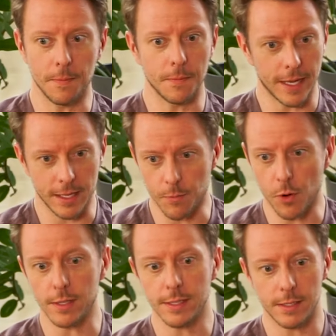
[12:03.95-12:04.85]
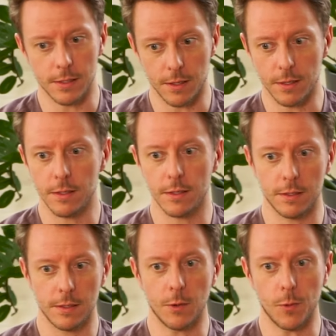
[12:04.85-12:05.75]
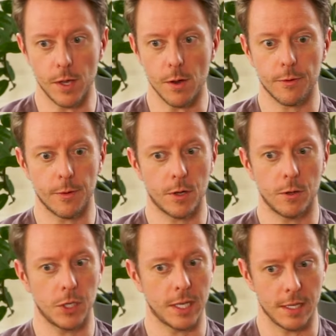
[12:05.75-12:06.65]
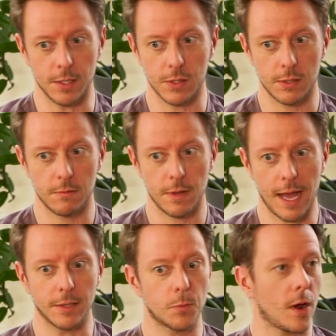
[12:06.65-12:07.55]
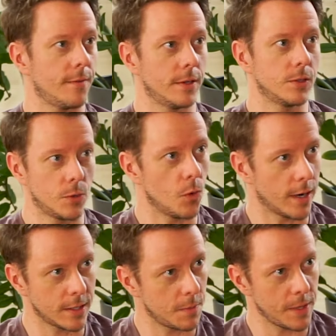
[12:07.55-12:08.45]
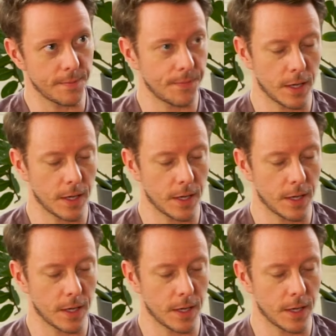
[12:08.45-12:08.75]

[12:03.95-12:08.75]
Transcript: Like, the process that we go through in coaching is as private as you want it to be.